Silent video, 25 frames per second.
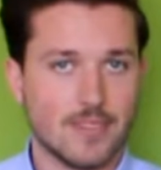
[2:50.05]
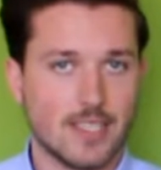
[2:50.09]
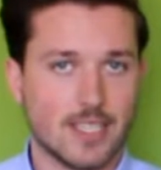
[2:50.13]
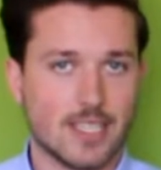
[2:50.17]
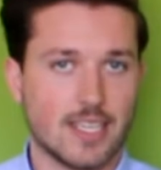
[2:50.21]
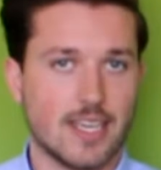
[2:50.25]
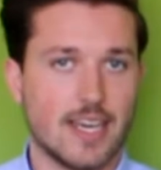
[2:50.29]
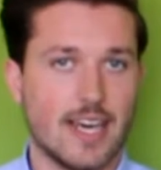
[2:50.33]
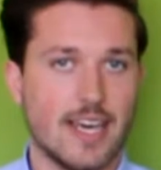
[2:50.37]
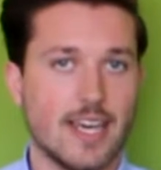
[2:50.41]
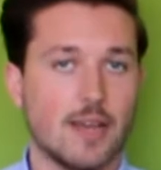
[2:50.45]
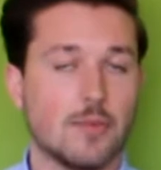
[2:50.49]

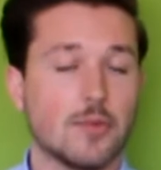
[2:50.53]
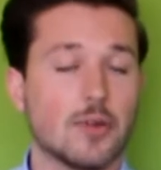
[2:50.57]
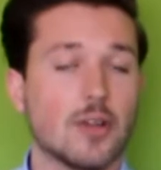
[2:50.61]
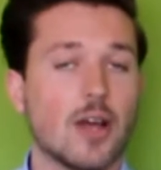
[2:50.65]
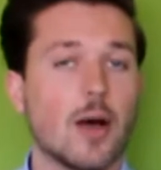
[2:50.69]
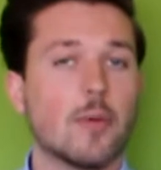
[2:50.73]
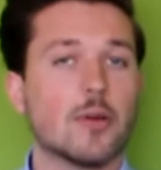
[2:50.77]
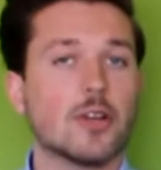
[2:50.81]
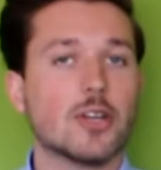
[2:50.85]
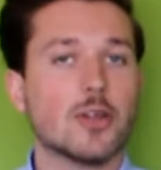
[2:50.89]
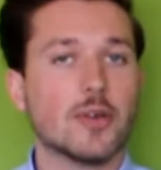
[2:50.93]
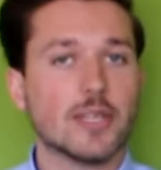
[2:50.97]
Okay, I'm
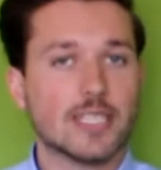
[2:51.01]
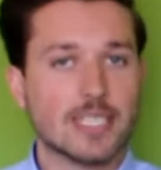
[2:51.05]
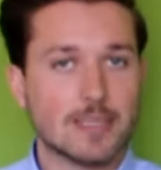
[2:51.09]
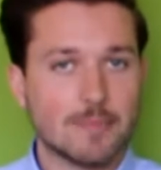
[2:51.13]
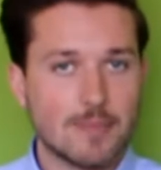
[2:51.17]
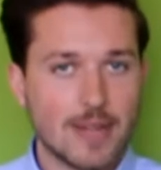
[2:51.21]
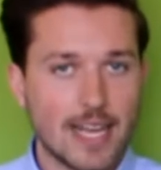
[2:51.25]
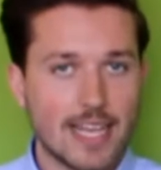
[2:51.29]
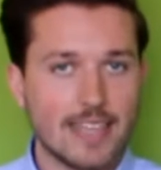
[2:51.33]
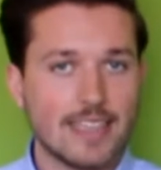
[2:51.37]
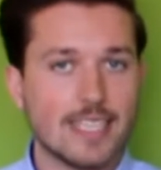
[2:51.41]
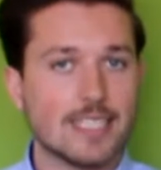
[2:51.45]
going to
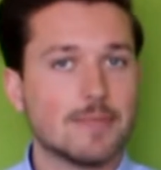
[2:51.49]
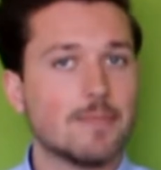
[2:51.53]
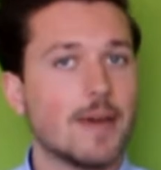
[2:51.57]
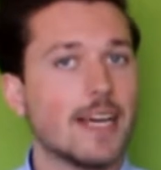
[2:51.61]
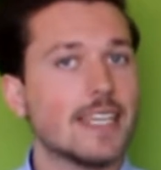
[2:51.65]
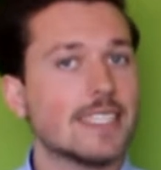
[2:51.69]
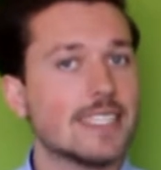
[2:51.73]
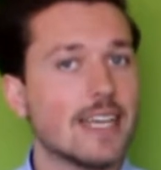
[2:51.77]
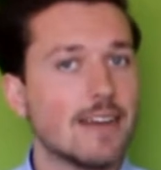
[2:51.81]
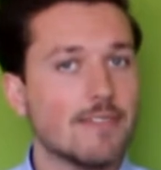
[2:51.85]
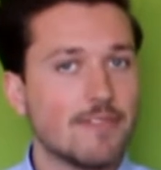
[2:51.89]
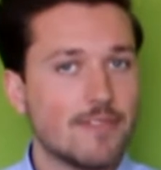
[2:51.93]
explain, this
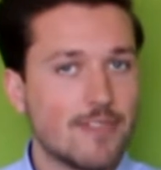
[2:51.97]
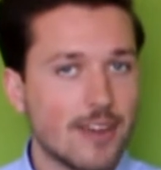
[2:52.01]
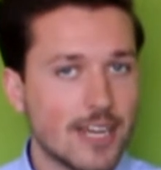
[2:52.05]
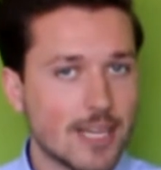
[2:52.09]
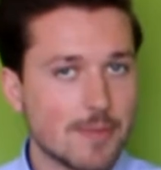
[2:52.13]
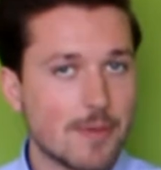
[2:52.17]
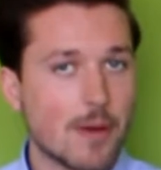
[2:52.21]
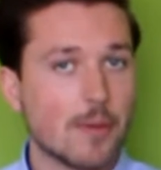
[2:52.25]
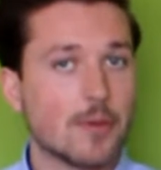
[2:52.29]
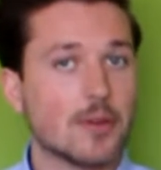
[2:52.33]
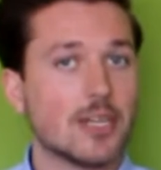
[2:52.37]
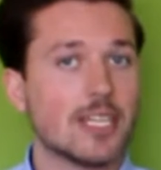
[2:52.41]
may sound
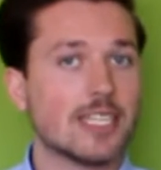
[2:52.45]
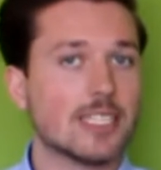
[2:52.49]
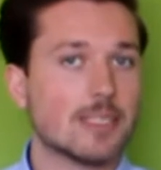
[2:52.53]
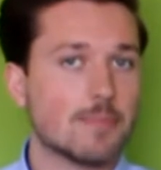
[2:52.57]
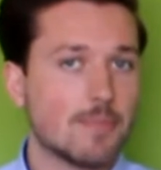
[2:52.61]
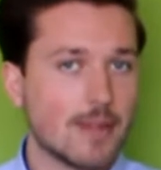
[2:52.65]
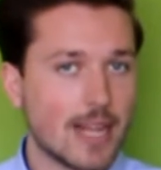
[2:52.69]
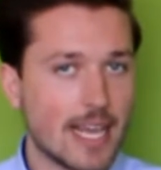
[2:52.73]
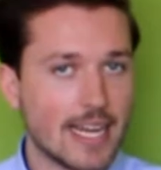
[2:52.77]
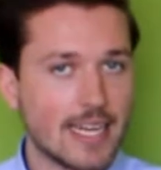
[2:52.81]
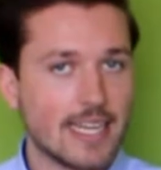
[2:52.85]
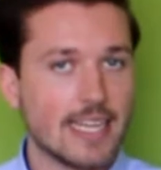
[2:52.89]
funny, but I'm going to
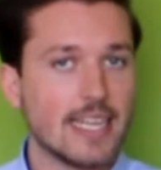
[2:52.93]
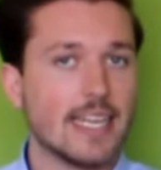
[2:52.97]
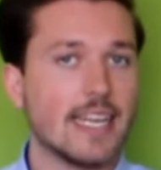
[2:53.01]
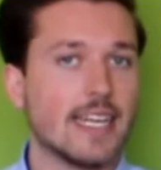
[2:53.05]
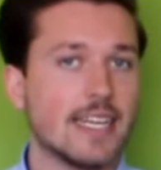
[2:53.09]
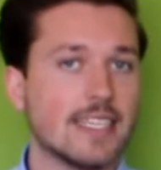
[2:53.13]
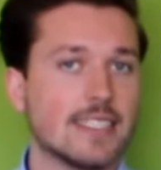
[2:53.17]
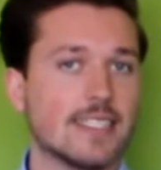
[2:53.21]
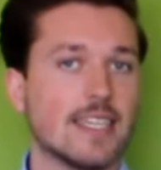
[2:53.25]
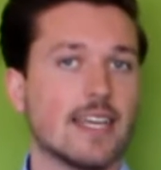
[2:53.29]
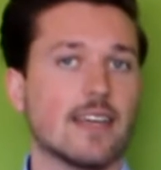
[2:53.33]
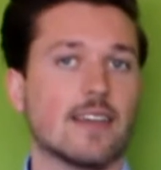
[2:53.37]
explain it
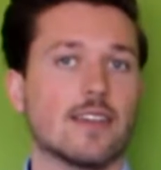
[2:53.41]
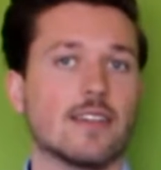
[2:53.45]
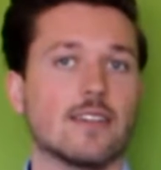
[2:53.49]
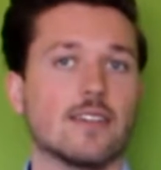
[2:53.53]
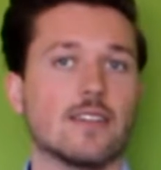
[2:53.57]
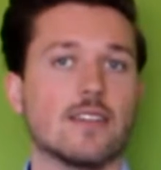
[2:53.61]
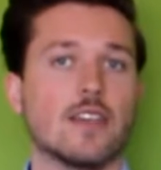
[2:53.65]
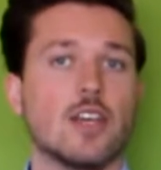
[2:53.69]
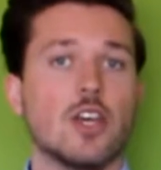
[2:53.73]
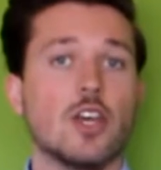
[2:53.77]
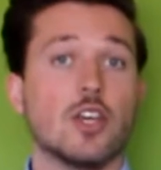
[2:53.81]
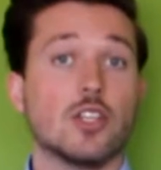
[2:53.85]
in a
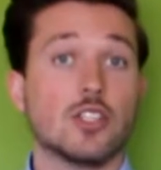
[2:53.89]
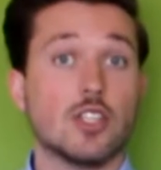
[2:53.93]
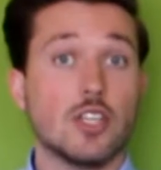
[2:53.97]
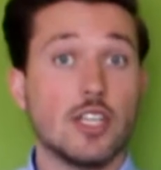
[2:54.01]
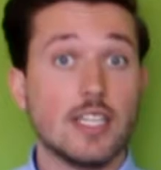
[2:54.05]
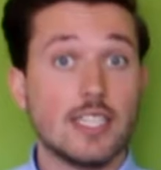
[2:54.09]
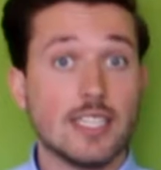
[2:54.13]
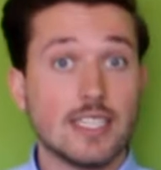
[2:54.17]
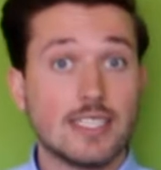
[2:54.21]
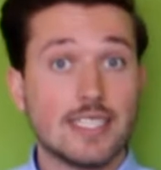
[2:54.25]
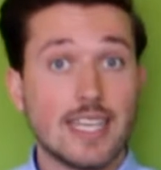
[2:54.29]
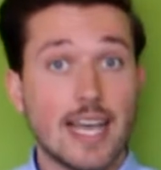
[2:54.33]
second. So
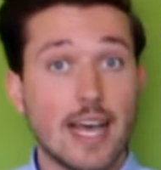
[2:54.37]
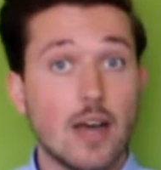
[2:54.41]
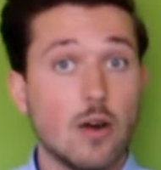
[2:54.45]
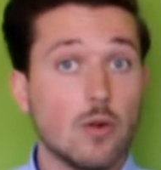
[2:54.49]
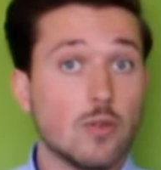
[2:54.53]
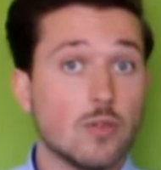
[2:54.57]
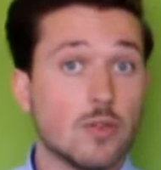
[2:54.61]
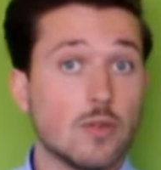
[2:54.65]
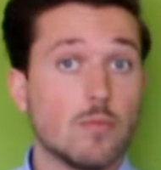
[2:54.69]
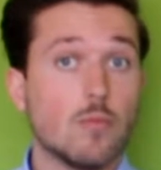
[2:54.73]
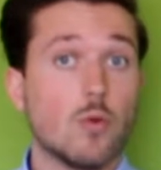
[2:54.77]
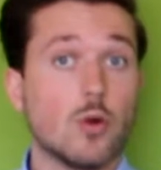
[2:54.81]
you need to
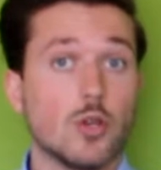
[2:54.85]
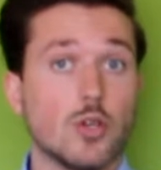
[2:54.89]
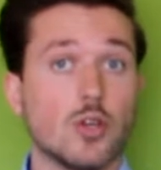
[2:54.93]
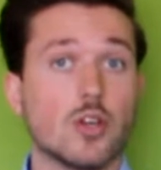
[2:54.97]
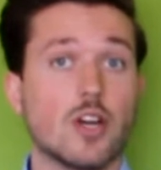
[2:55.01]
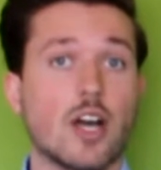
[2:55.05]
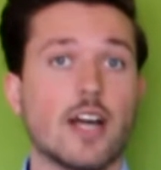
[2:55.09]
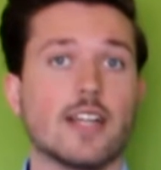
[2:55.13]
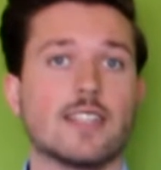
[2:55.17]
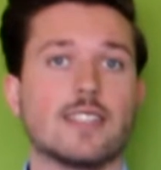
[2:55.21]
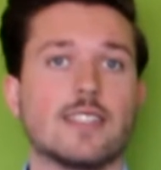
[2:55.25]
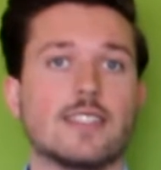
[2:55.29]
tell them what
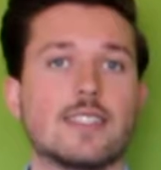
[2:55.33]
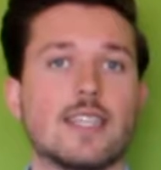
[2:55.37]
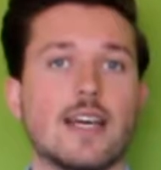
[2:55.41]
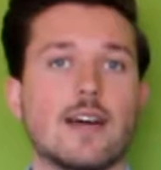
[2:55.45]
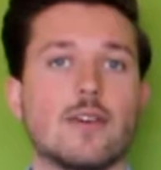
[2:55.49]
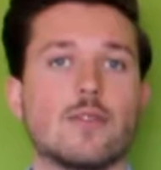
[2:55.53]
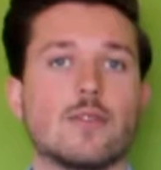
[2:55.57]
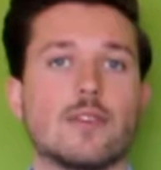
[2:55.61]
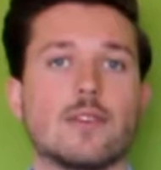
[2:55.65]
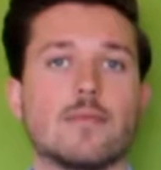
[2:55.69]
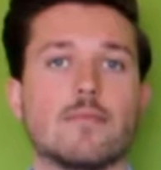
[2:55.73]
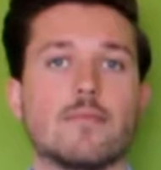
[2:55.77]
you're going to
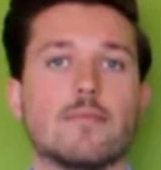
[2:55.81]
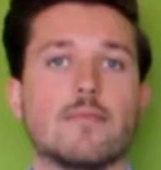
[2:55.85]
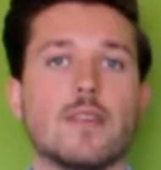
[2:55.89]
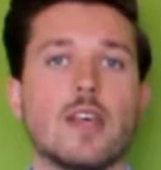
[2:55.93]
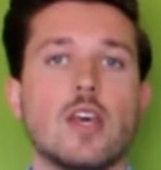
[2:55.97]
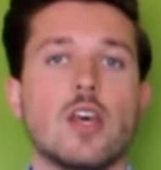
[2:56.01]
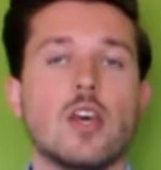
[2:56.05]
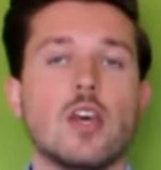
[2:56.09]
tell them.